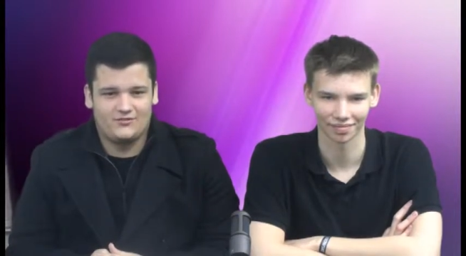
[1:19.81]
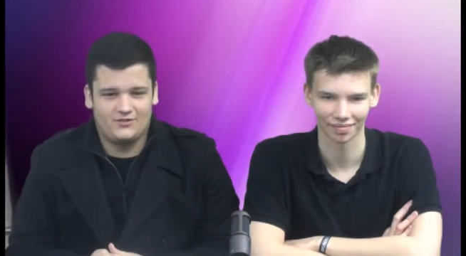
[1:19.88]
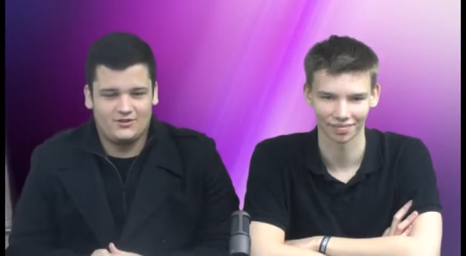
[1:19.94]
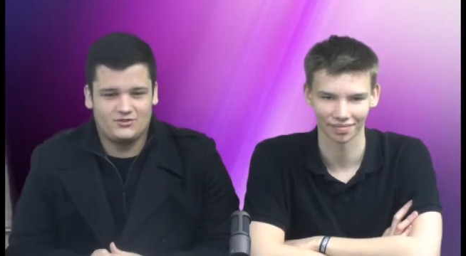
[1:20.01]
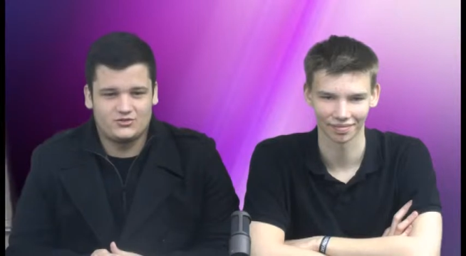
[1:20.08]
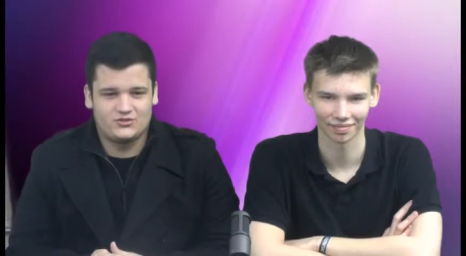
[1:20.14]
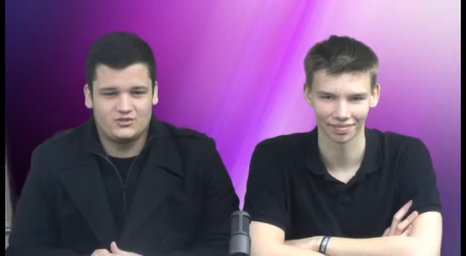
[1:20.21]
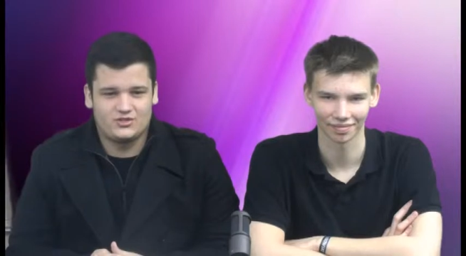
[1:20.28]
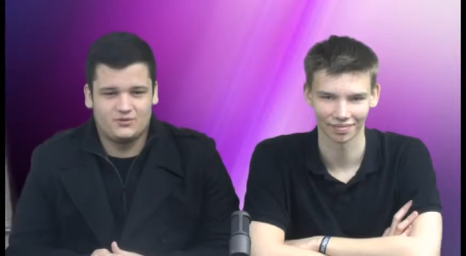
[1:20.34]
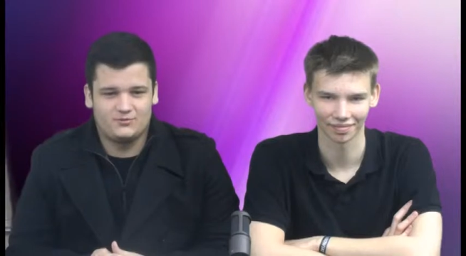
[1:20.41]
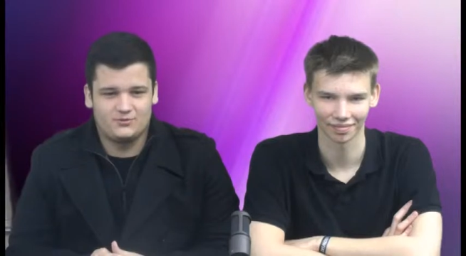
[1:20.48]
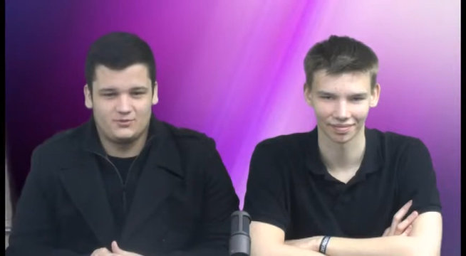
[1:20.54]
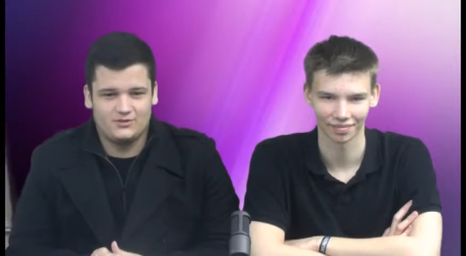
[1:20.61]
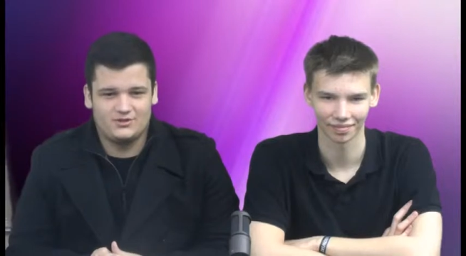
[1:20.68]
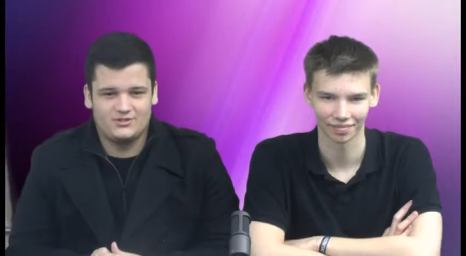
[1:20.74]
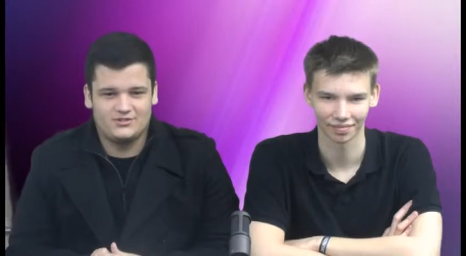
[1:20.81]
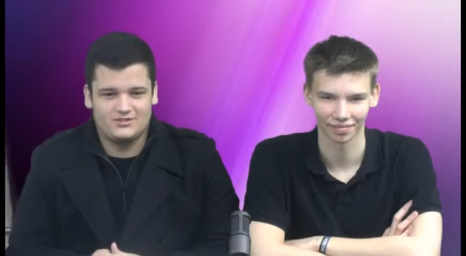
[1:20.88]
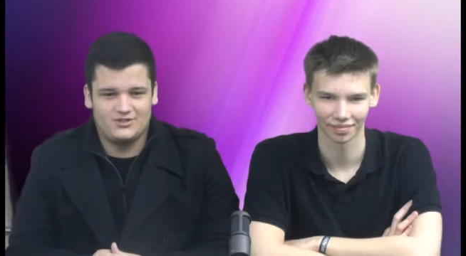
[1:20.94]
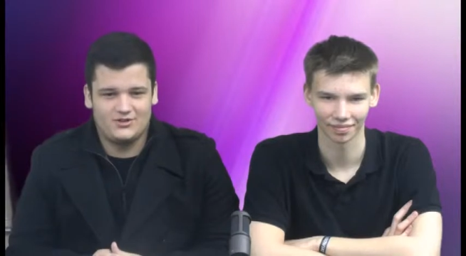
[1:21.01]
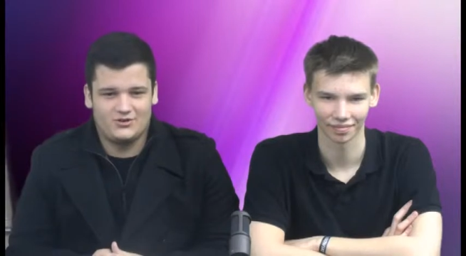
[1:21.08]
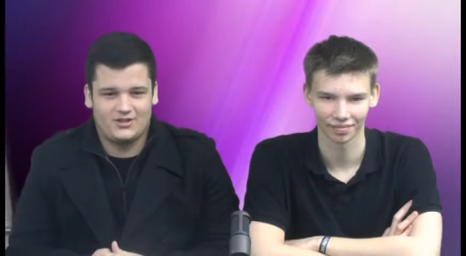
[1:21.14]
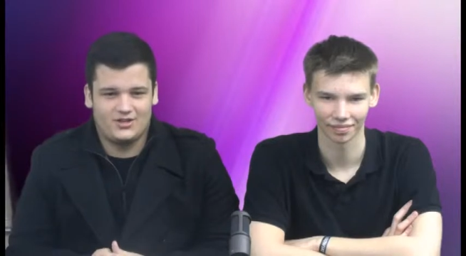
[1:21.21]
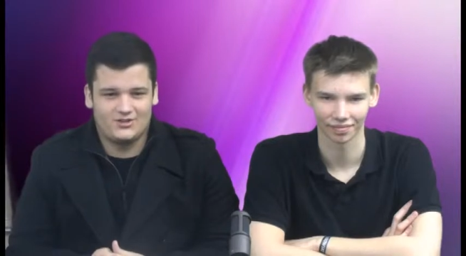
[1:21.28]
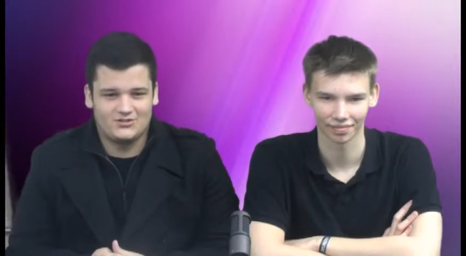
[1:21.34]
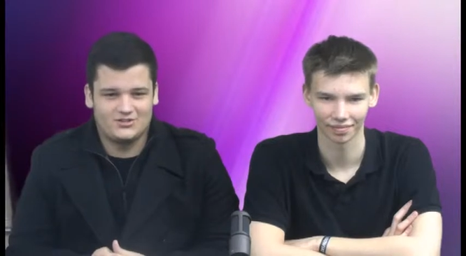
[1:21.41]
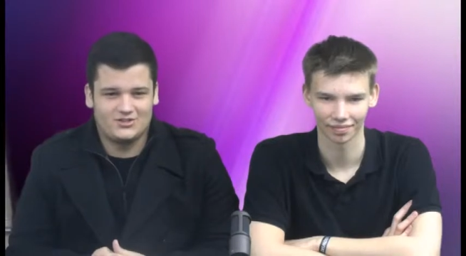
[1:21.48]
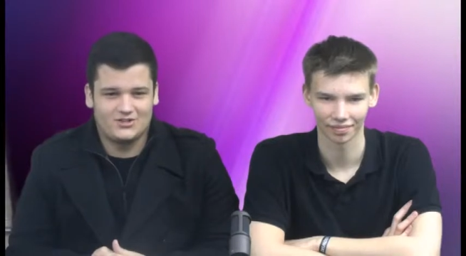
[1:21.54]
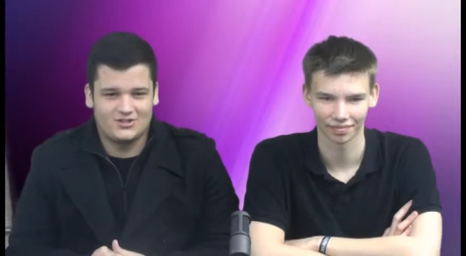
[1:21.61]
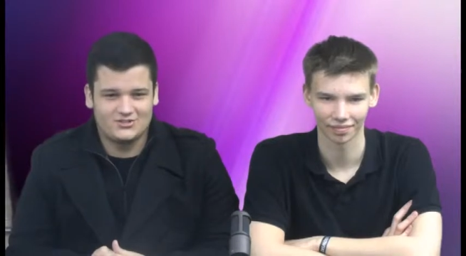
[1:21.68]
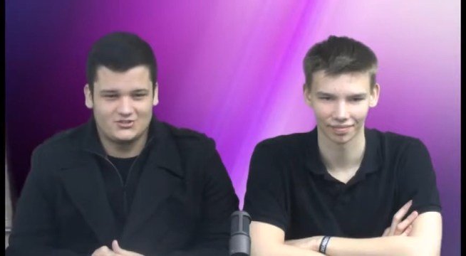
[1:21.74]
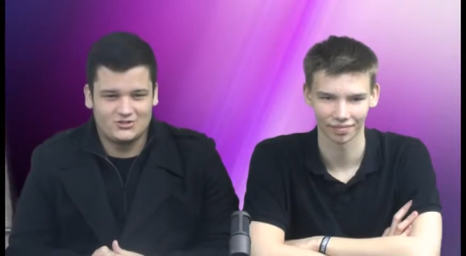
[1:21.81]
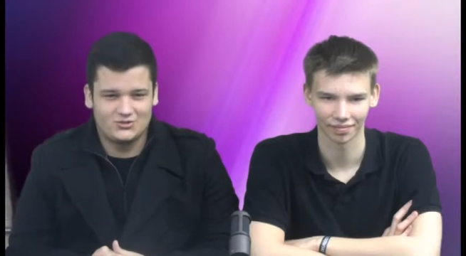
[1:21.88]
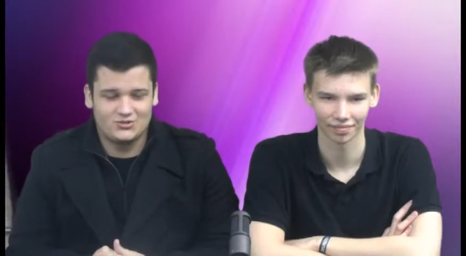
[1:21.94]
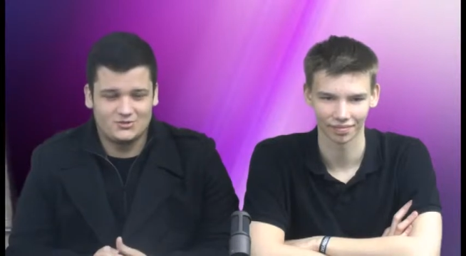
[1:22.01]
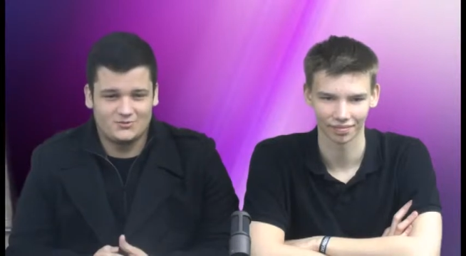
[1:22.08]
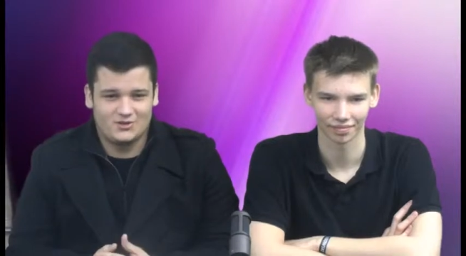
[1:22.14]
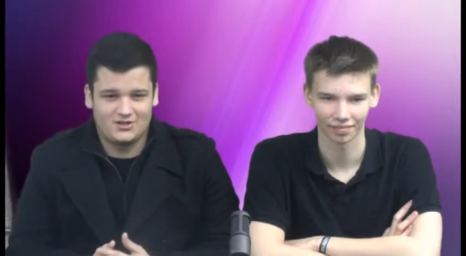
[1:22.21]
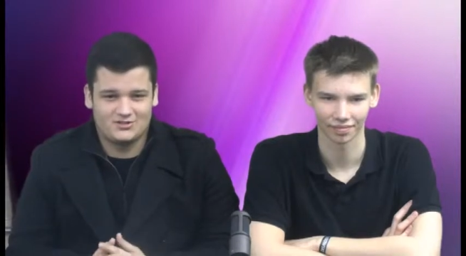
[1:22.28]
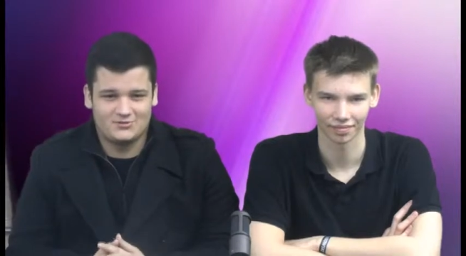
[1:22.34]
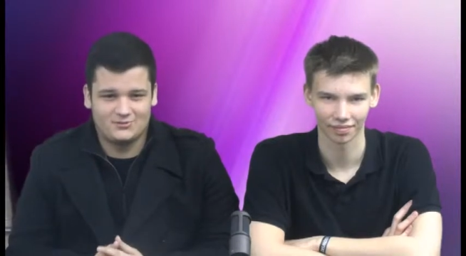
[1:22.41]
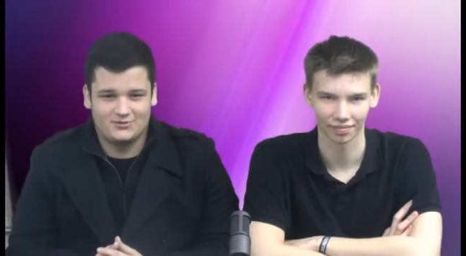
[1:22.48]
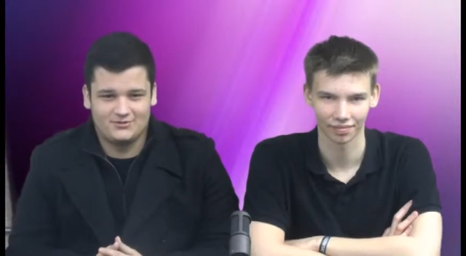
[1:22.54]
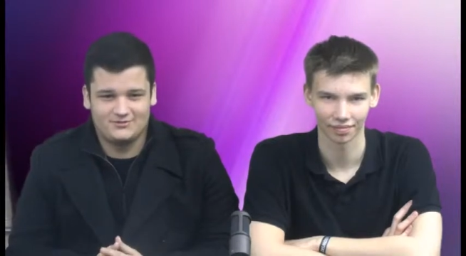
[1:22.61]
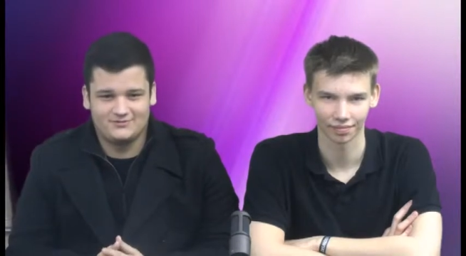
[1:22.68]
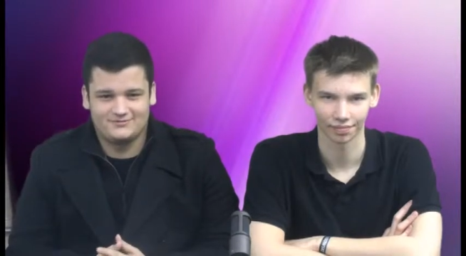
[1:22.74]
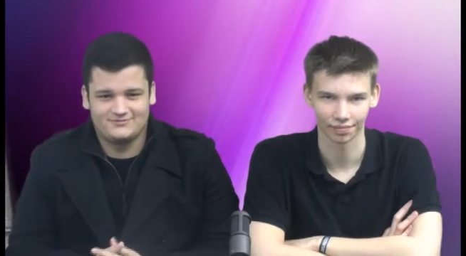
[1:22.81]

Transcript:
Speaker 1: If interested, please see your counselor as soon as possible.